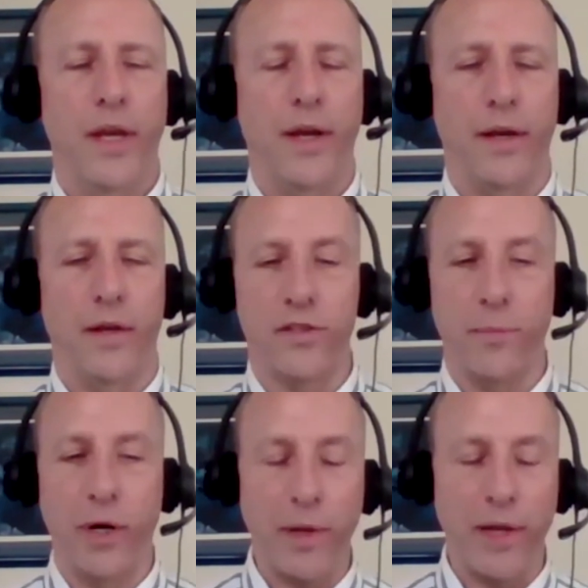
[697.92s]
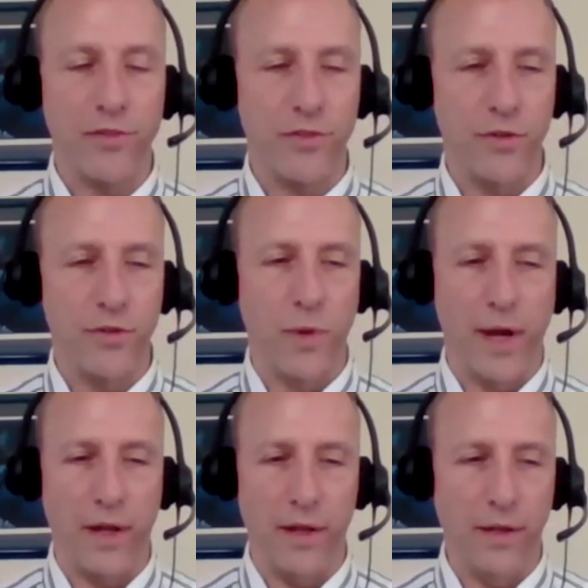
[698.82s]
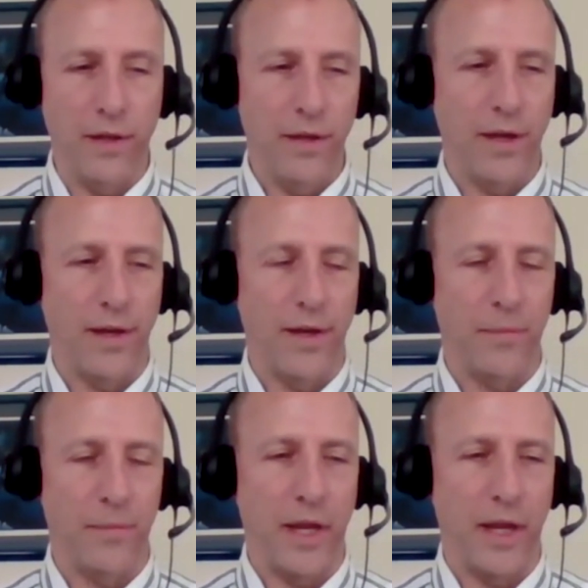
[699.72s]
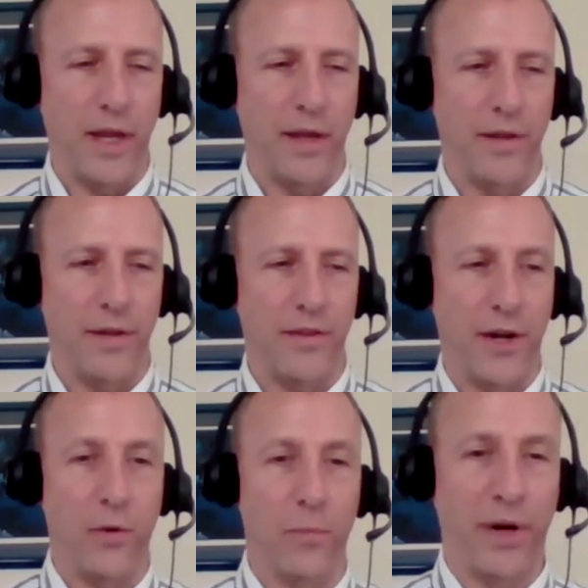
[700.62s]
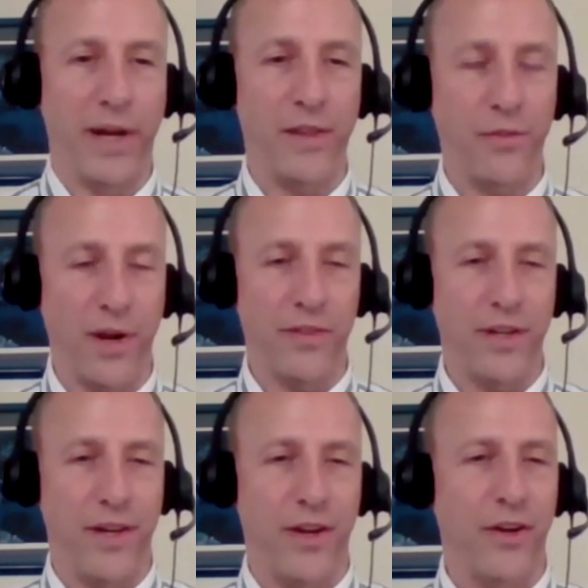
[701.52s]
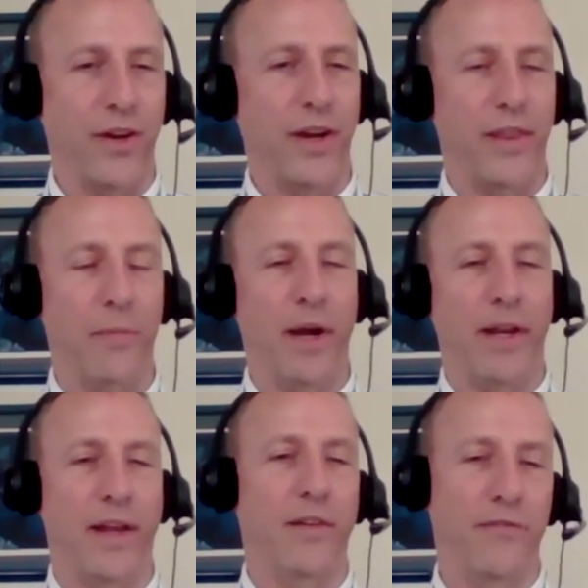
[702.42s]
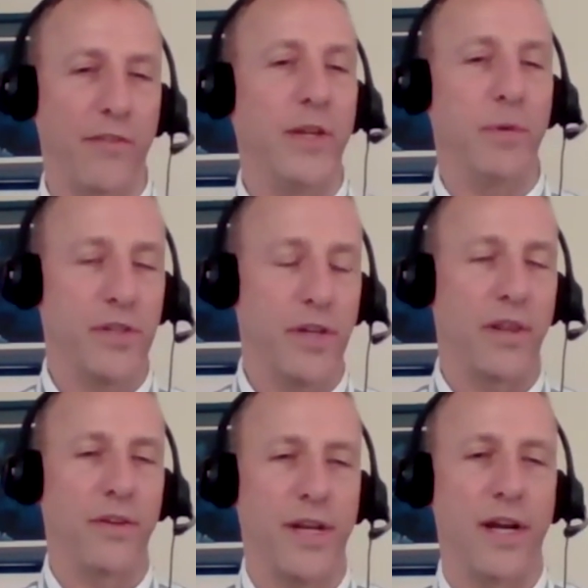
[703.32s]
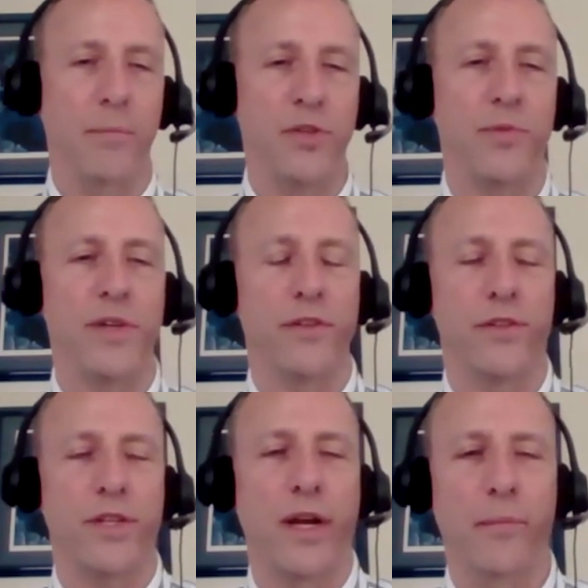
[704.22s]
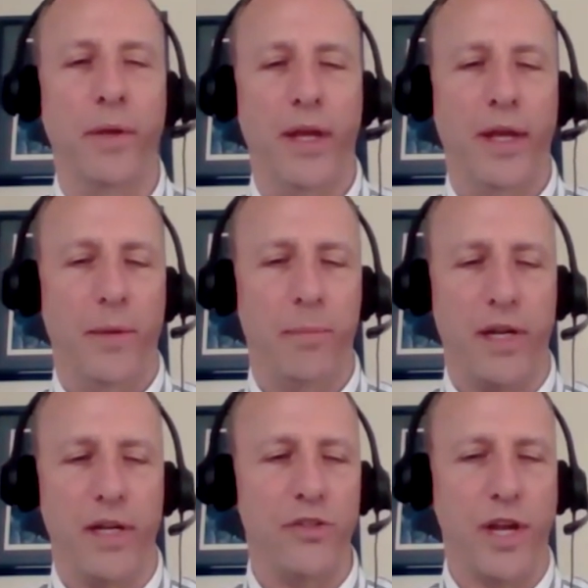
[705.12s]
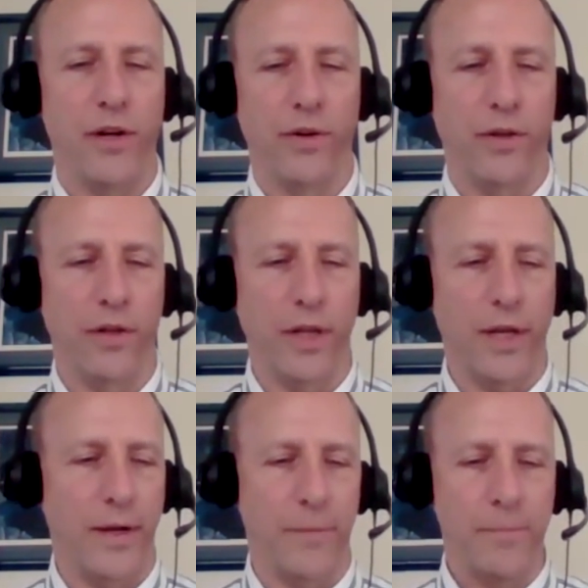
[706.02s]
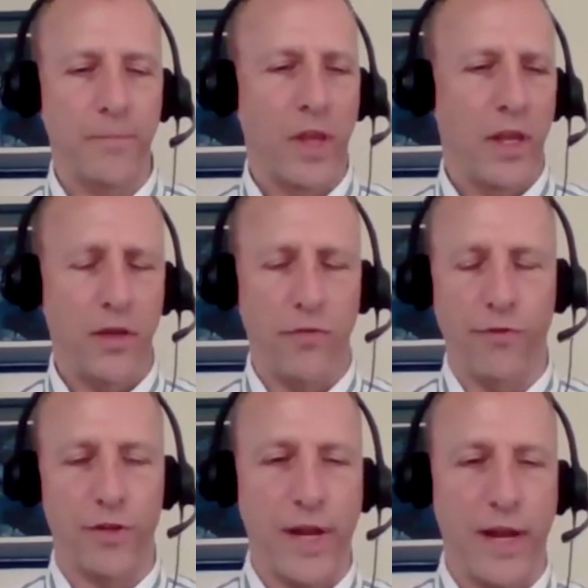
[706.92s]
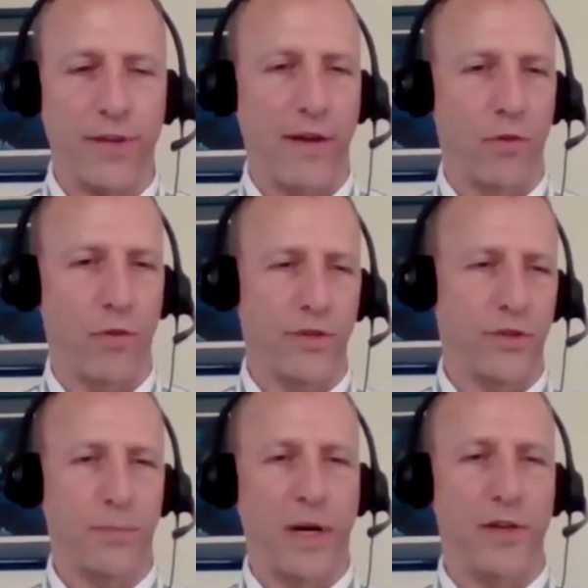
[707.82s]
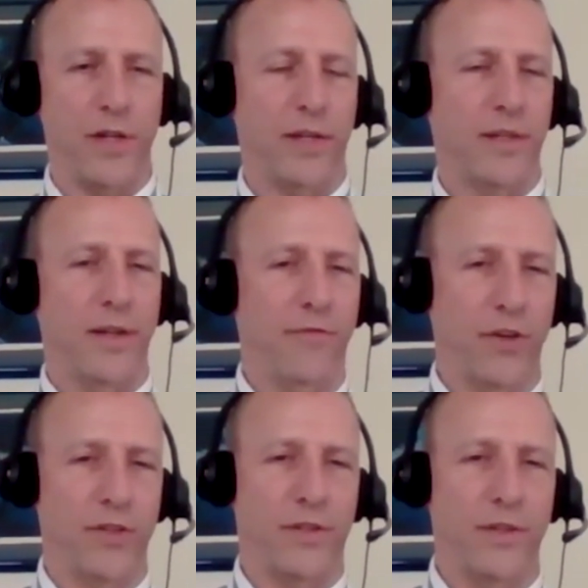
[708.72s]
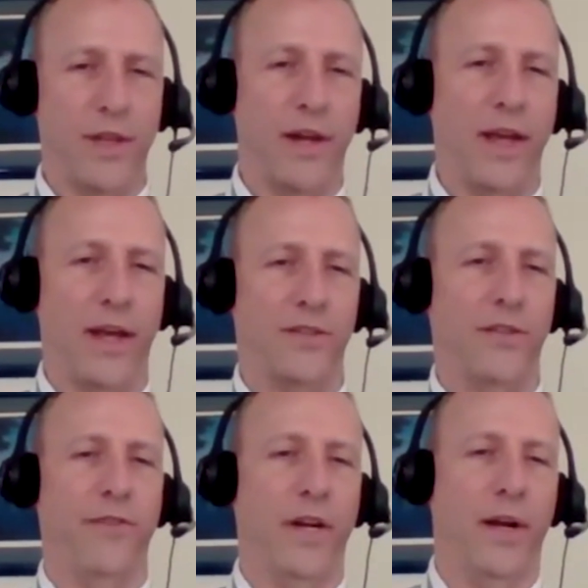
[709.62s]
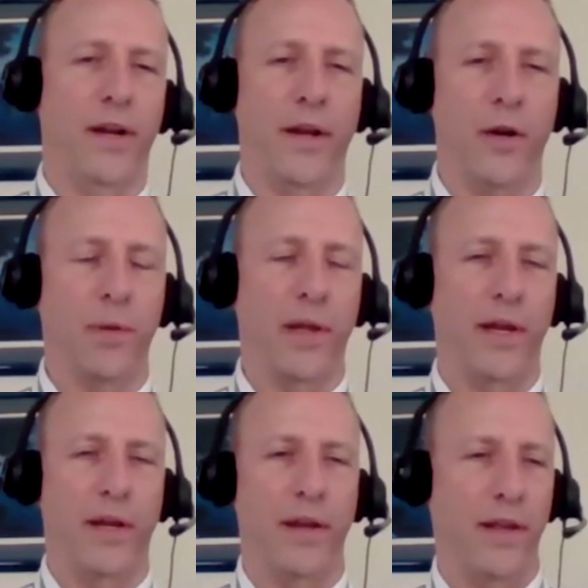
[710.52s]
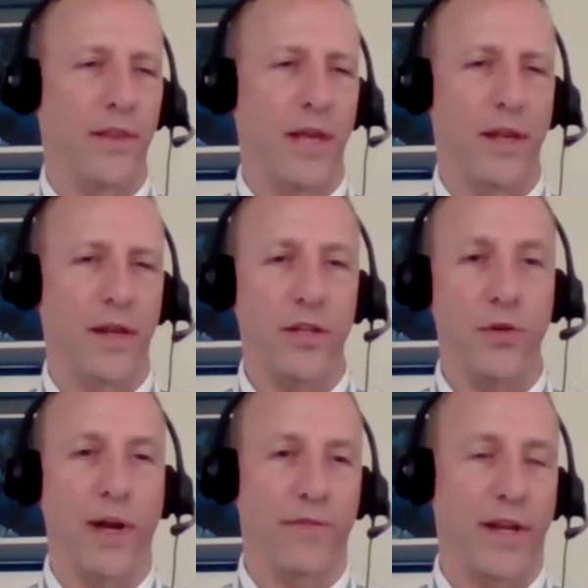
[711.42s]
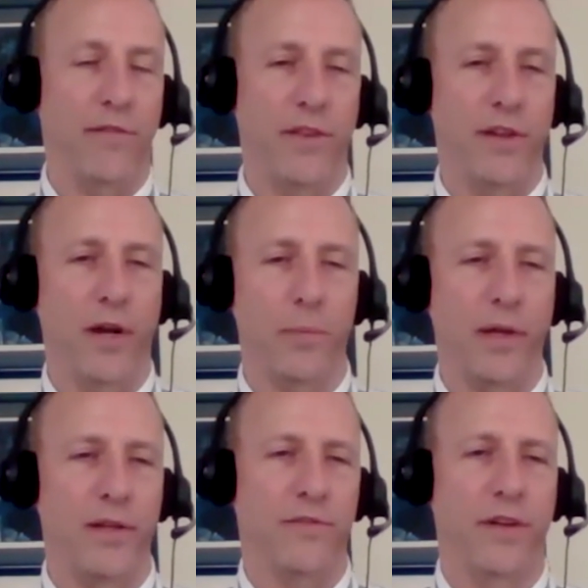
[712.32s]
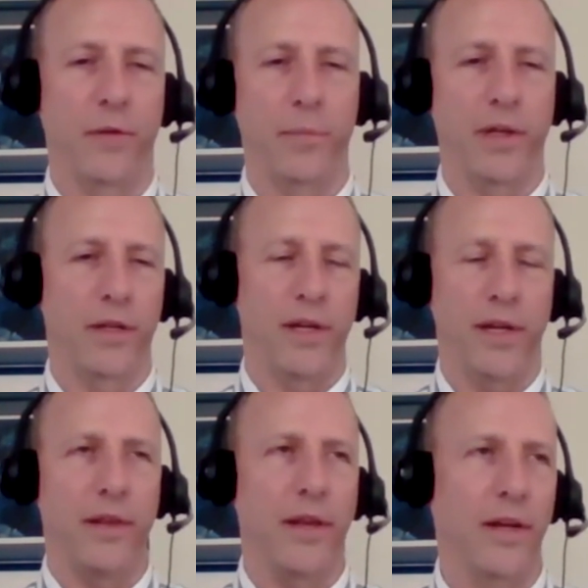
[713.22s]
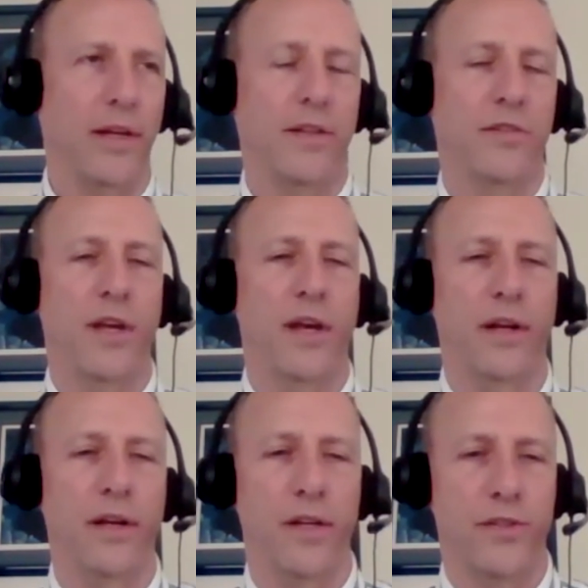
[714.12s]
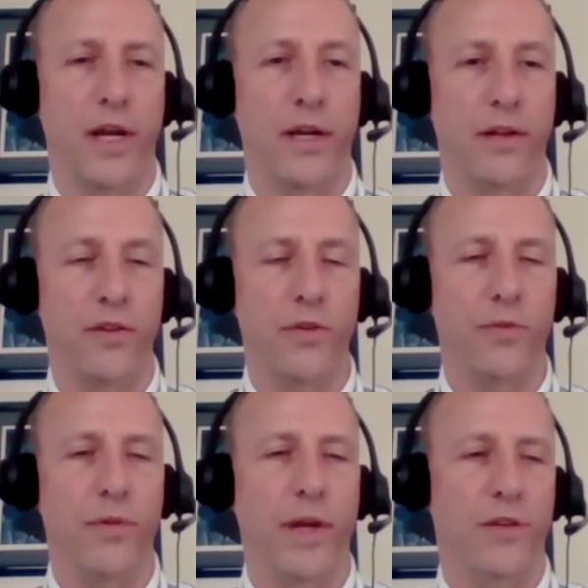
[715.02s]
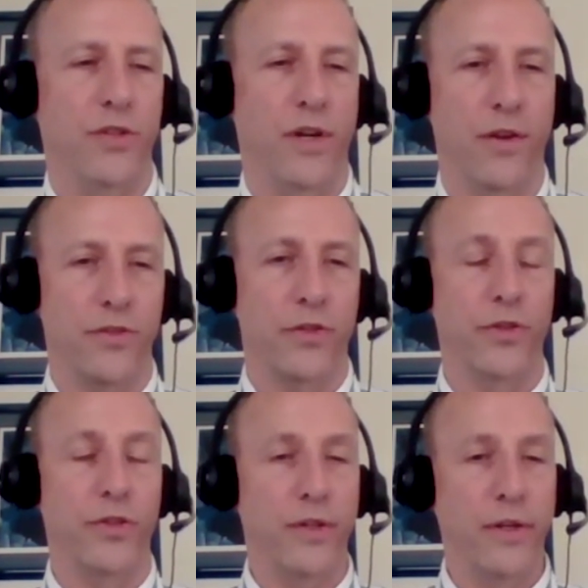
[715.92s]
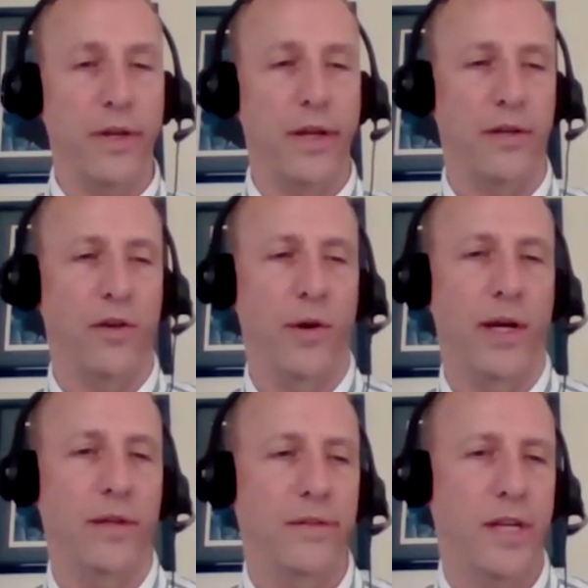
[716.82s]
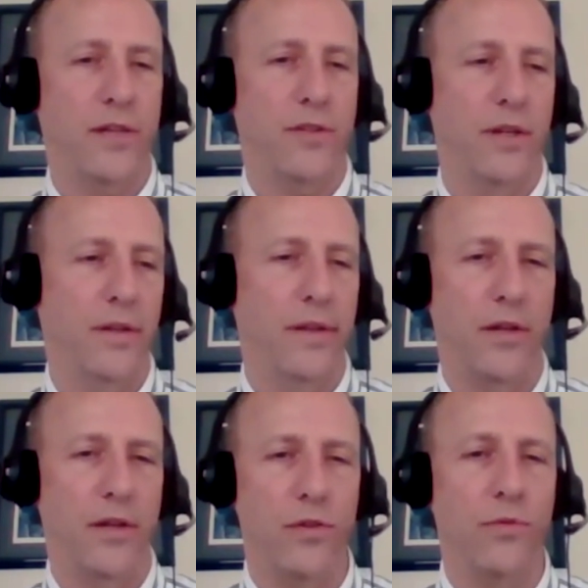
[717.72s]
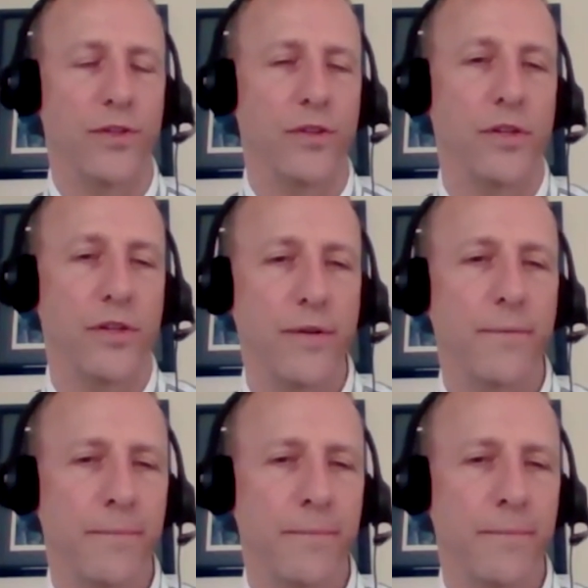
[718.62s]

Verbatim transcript: Uh, some airplanes do well um, and they don't break throughout the year, and they might get fifty percent of their time is research time. Mm-hmm. But in general, um, you first have to have a research project it first, then it has to fit on an airplane, and then you have to have the airplane's availability, and then it gets kind of assigned, and you engineer the solution and you go out, test it, and then do the research.